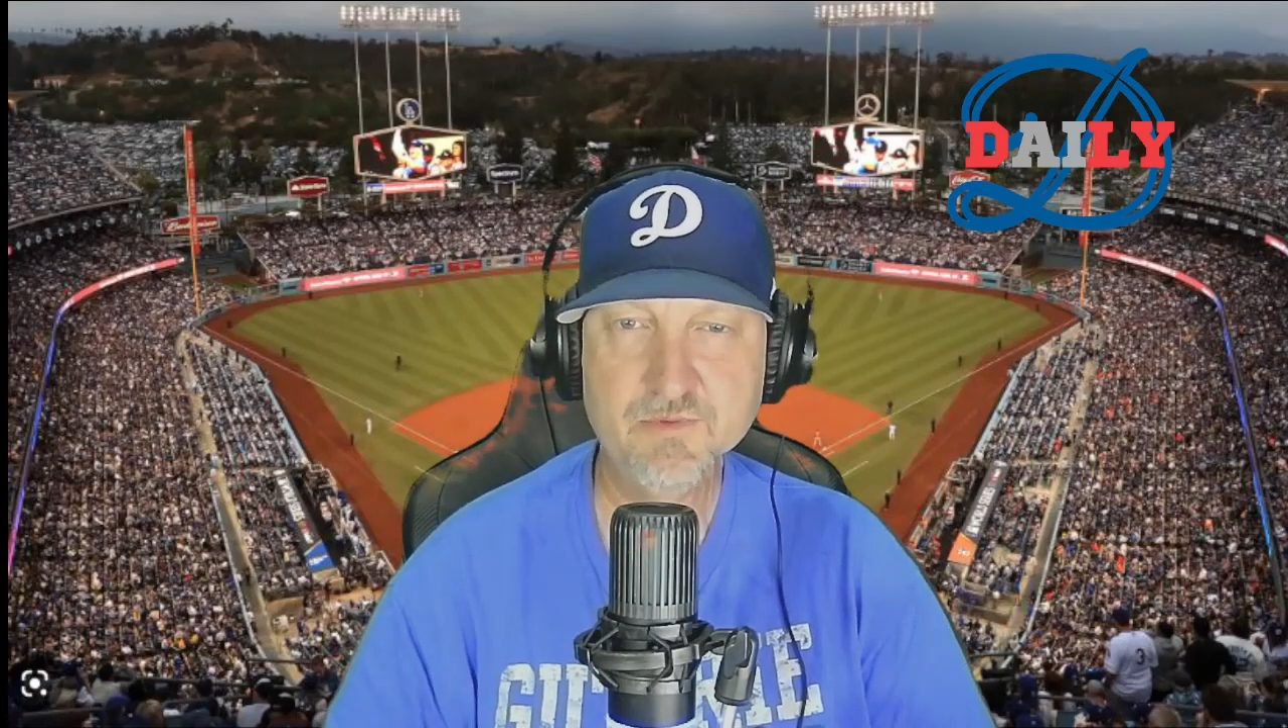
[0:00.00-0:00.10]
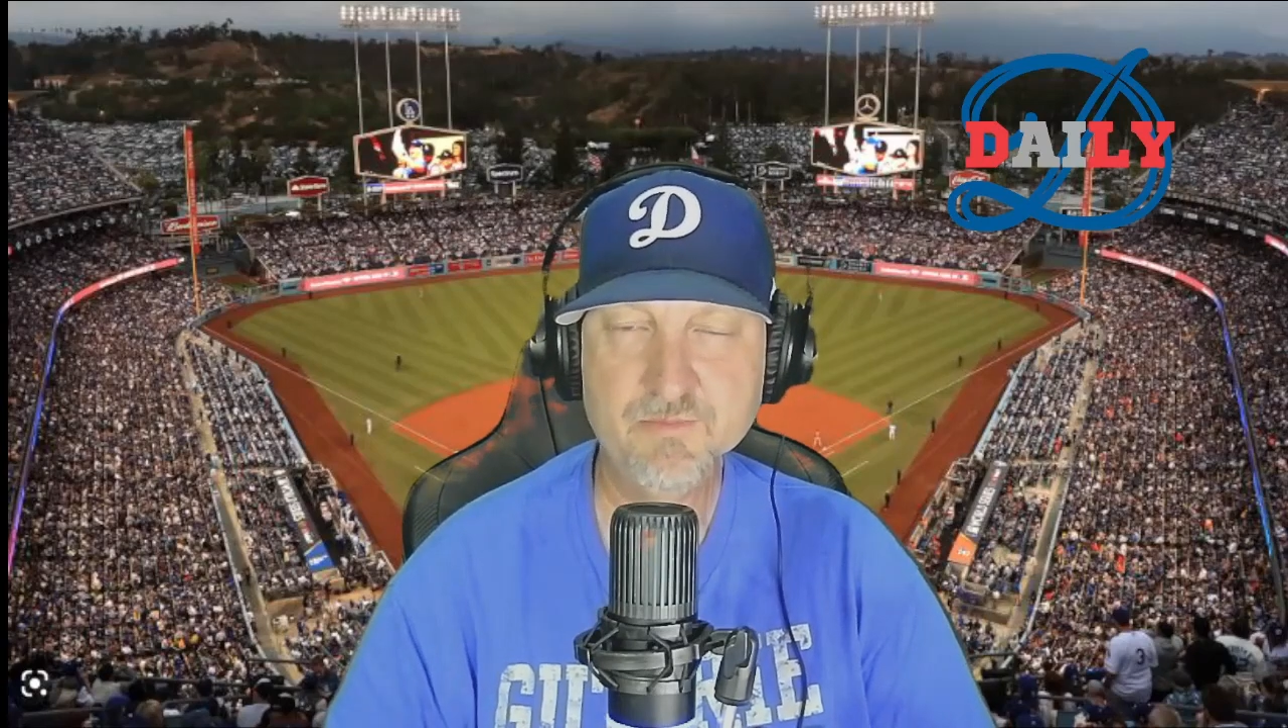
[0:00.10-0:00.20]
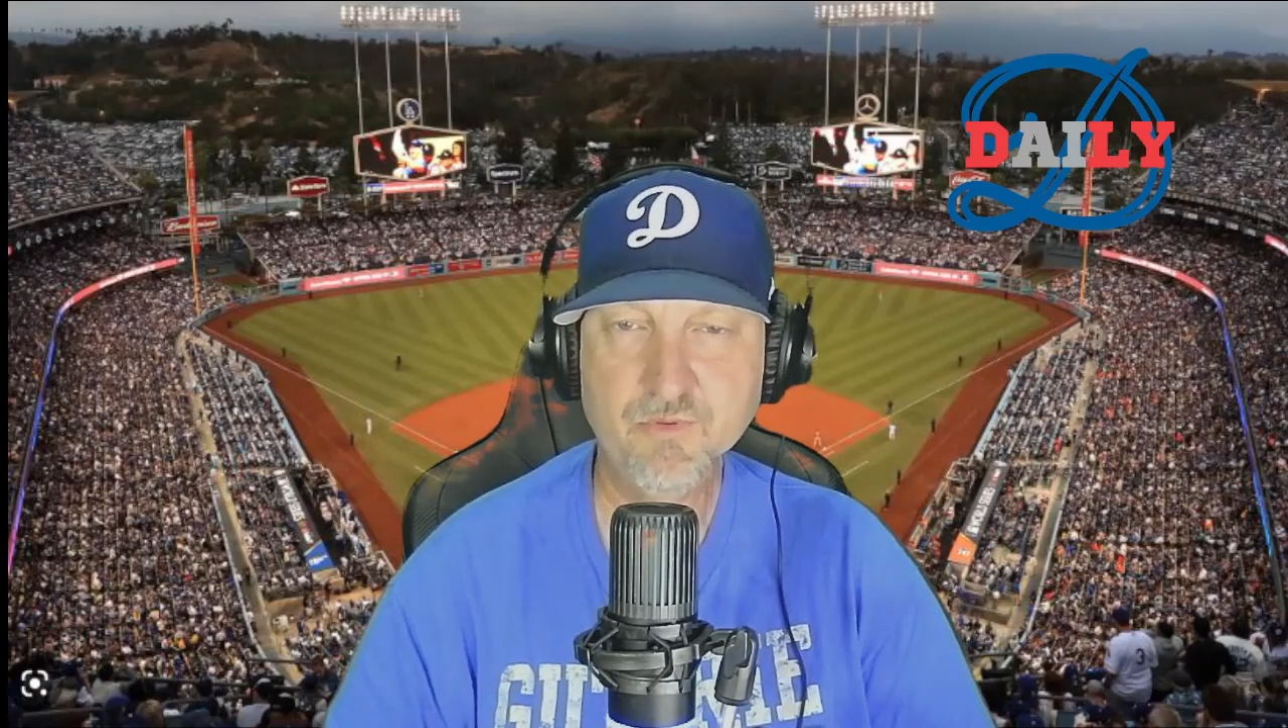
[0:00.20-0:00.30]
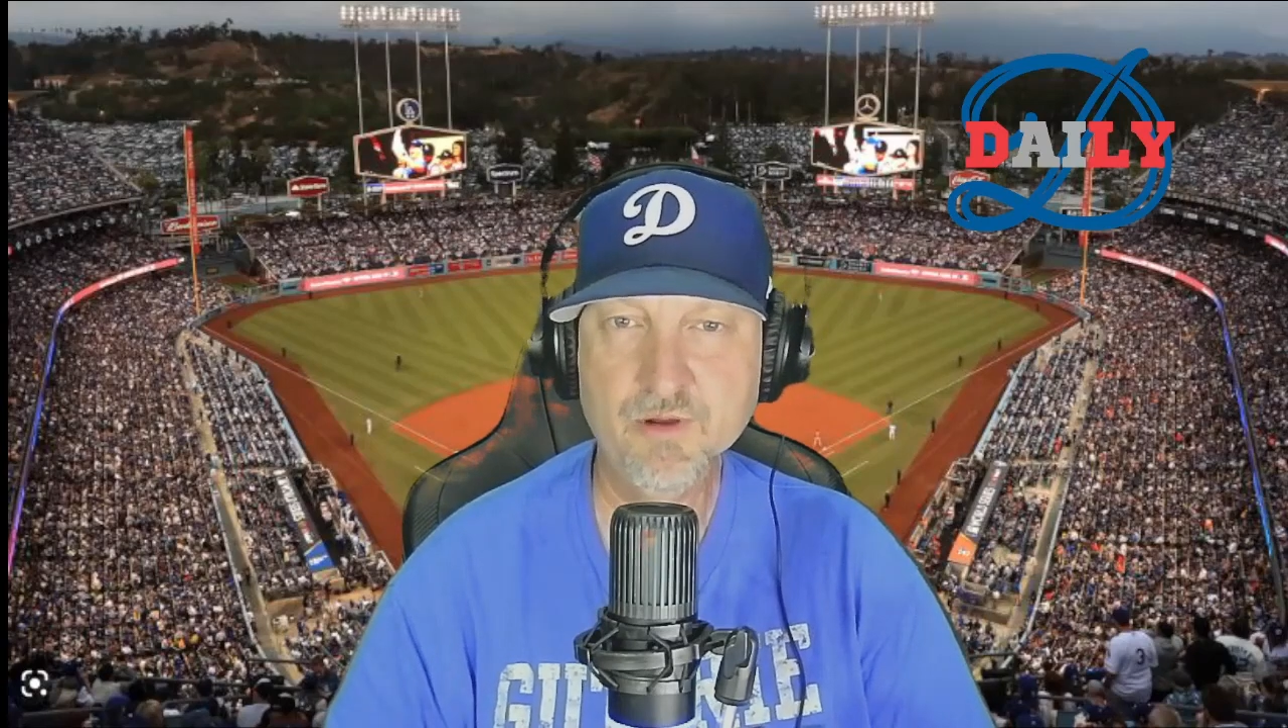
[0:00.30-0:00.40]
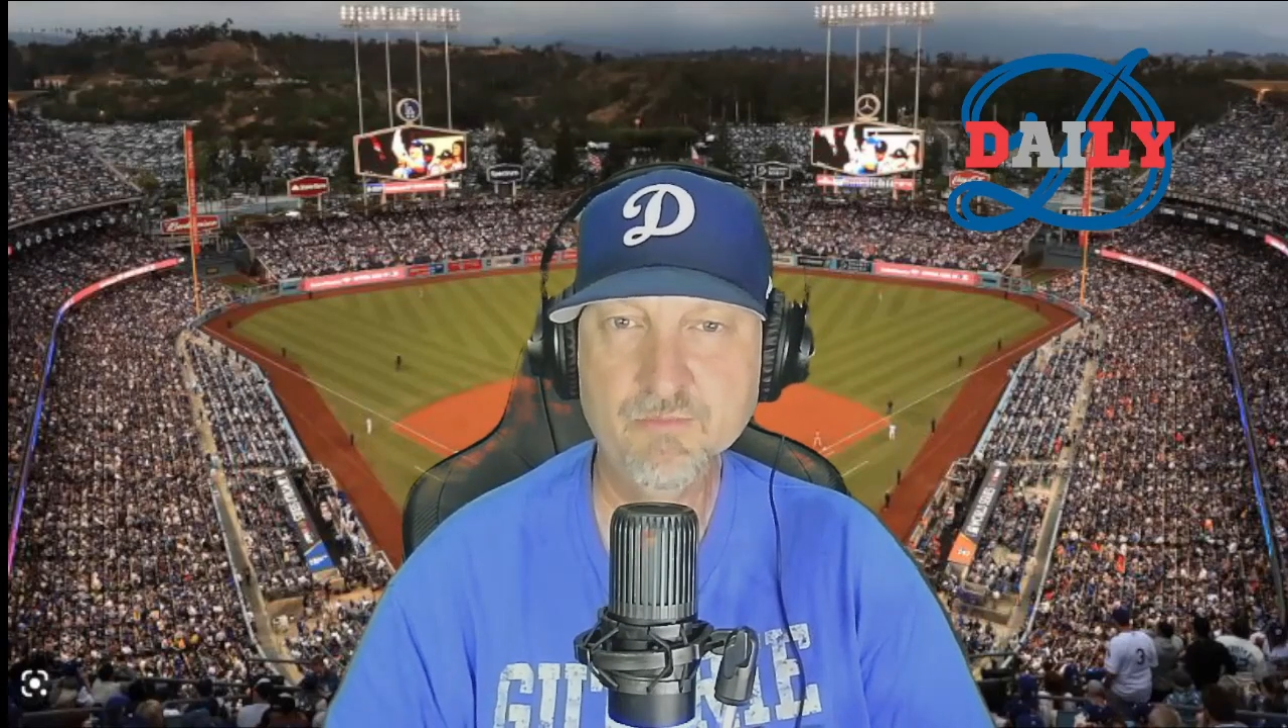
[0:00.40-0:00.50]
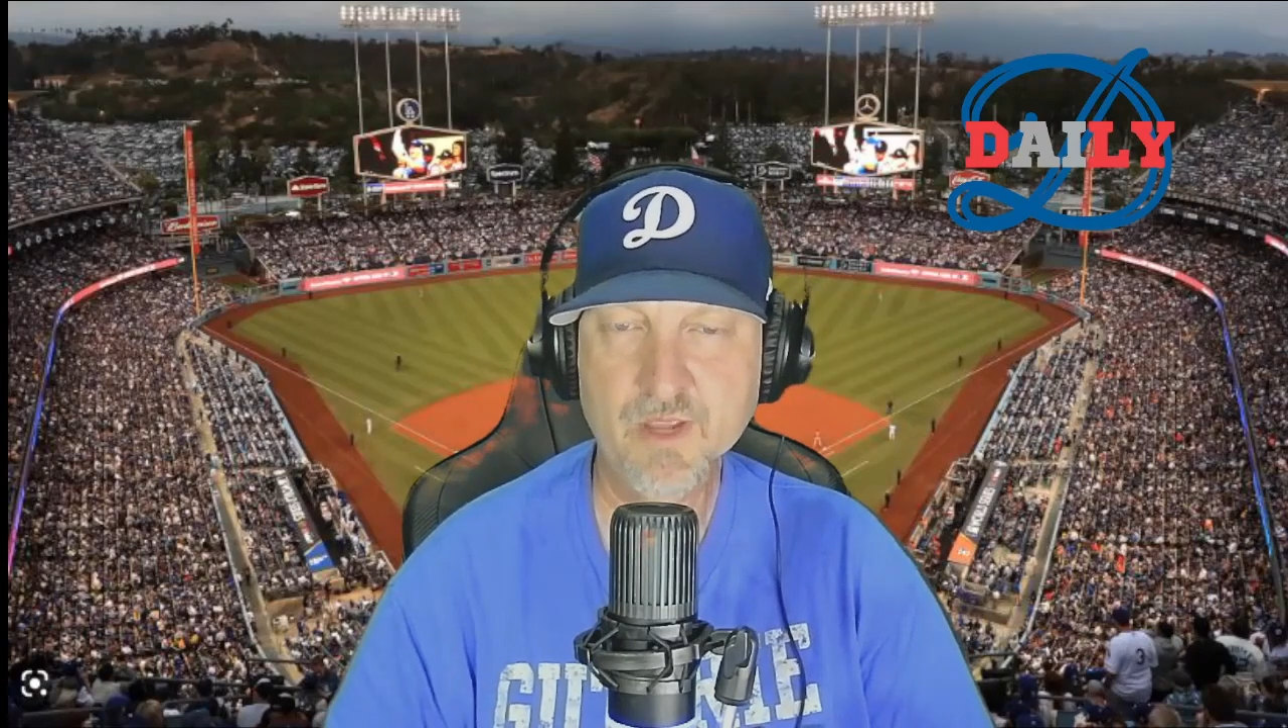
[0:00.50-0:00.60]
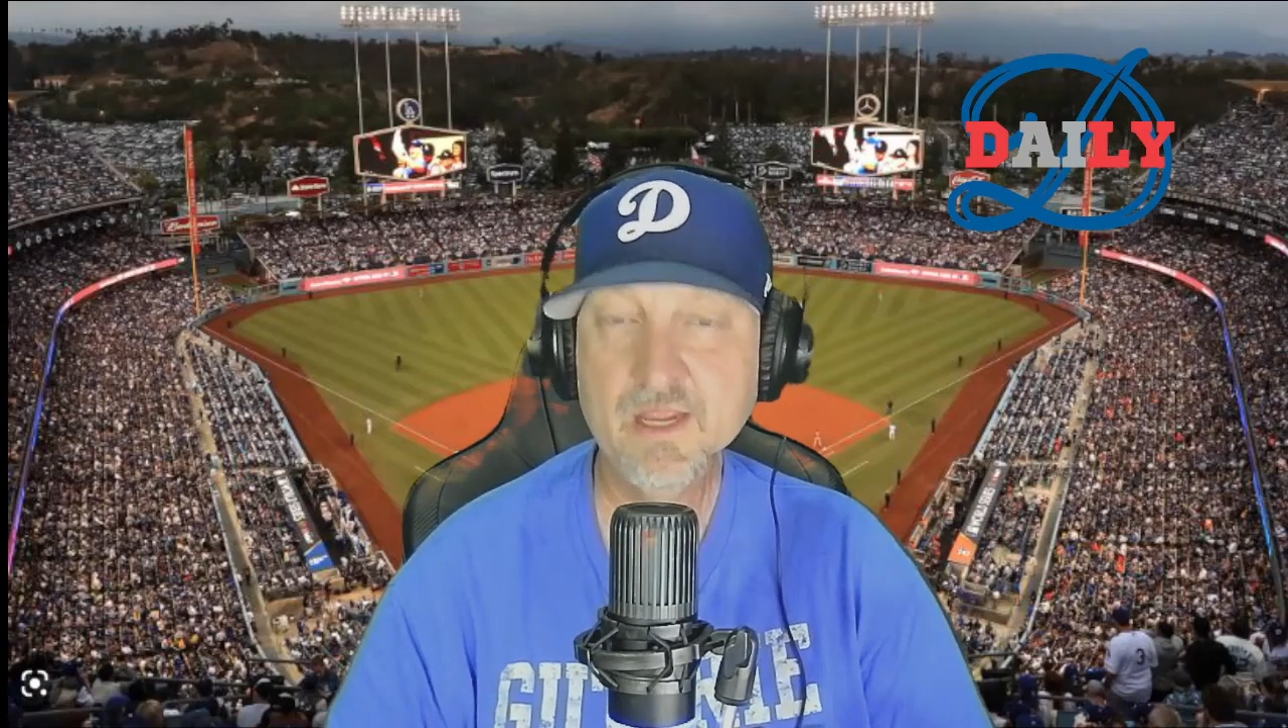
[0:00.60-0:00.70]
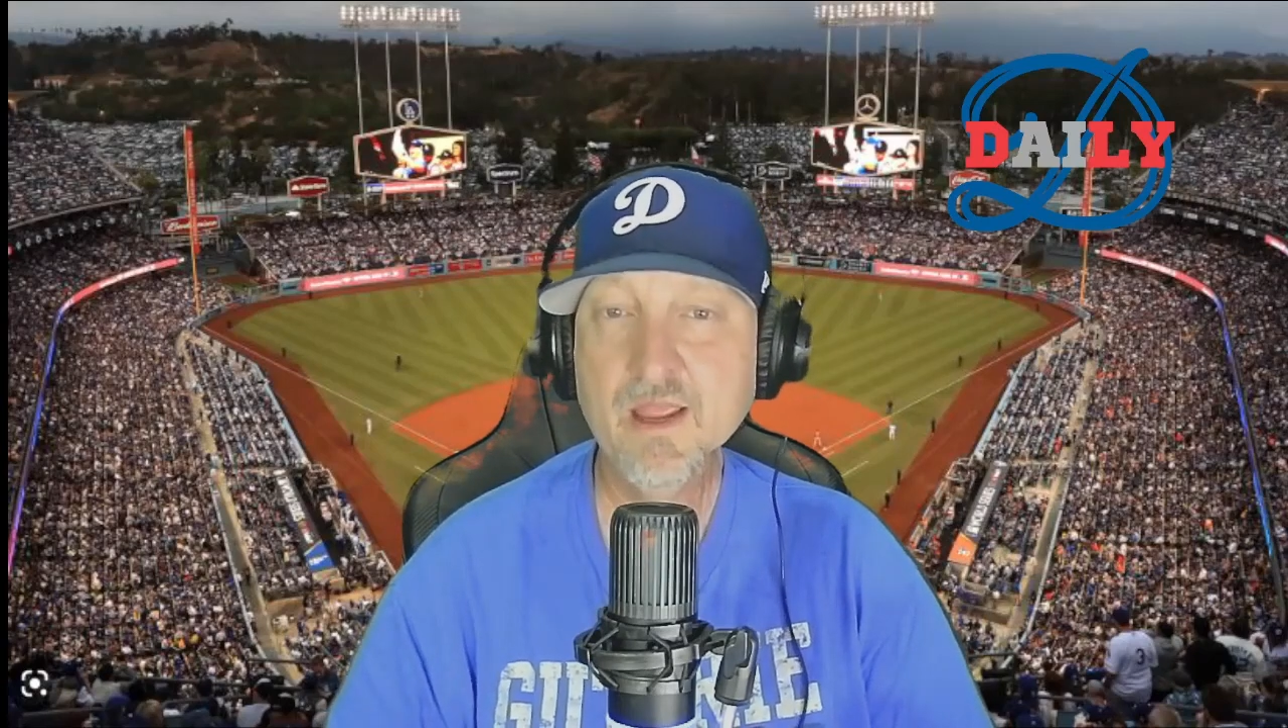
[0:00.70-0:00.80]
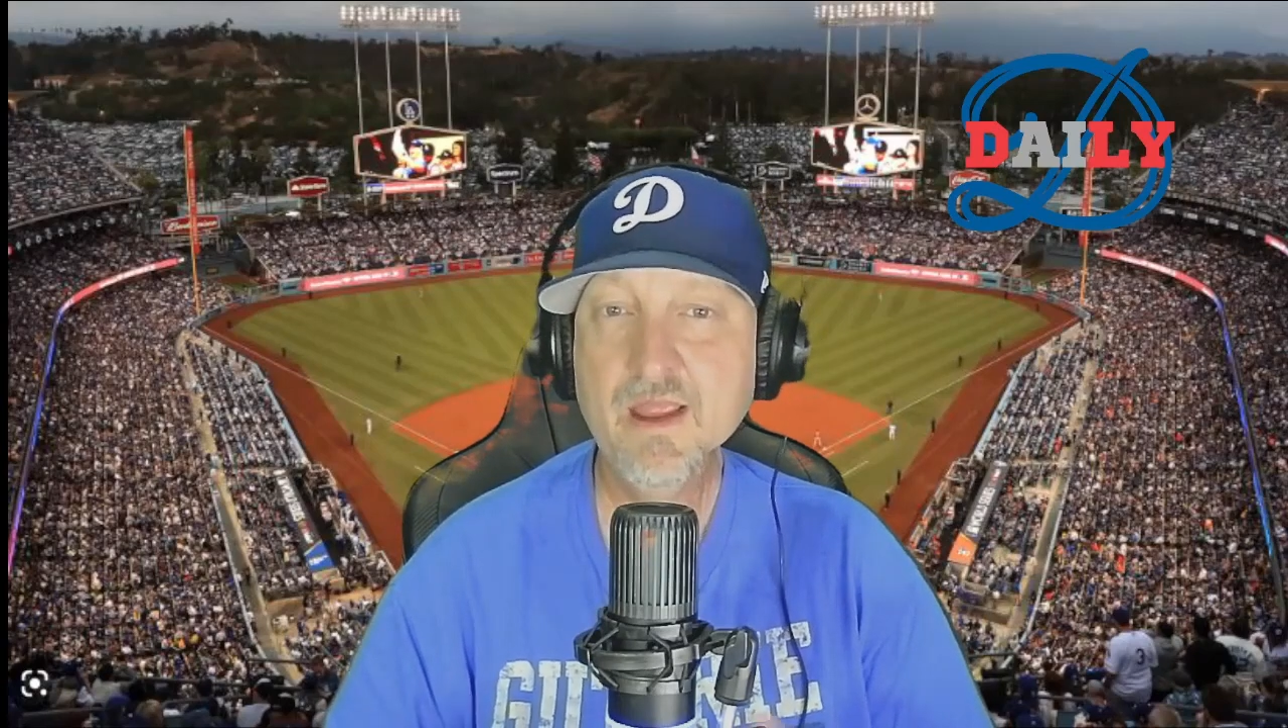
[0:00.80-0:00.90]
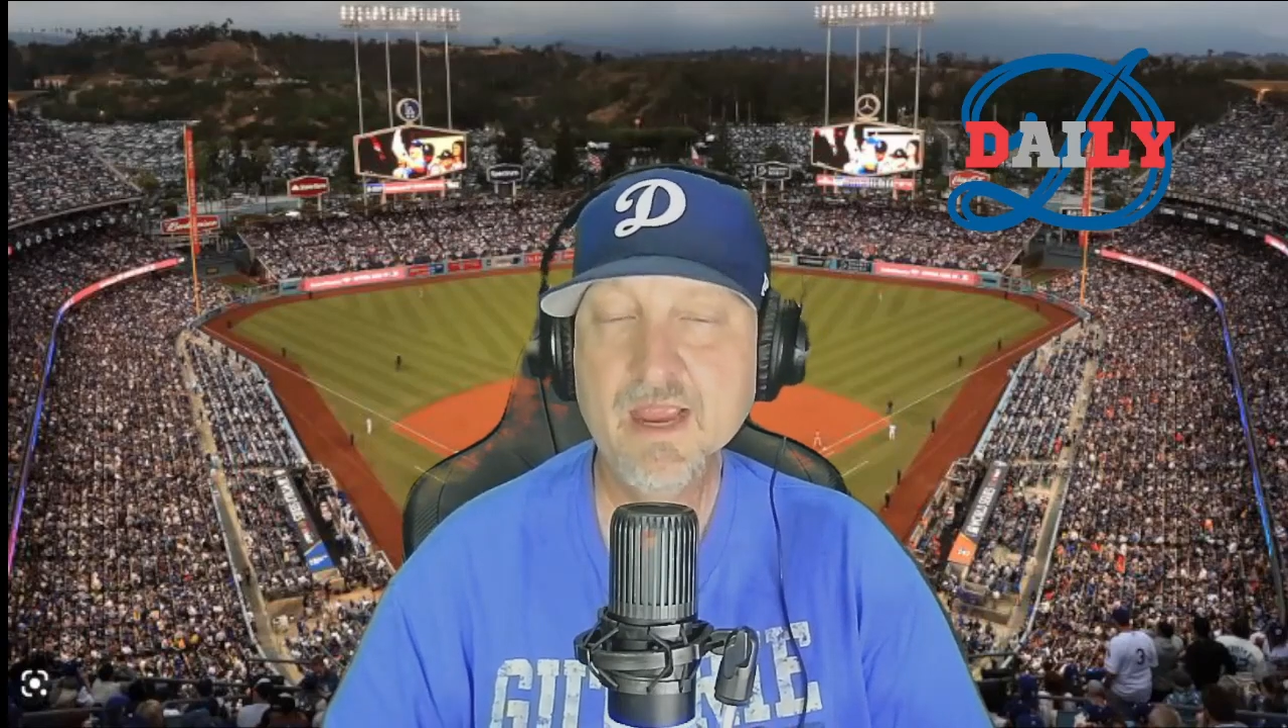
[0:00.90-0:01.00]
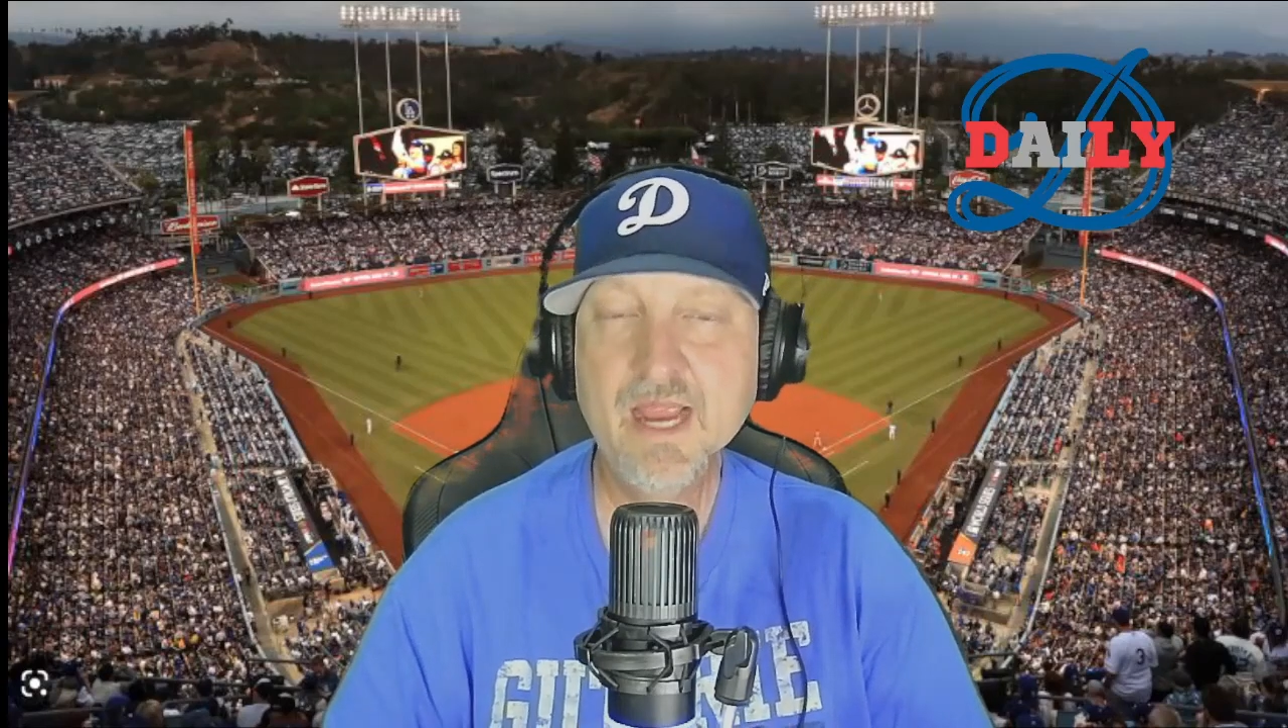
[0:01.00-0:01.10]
I mean, point blank.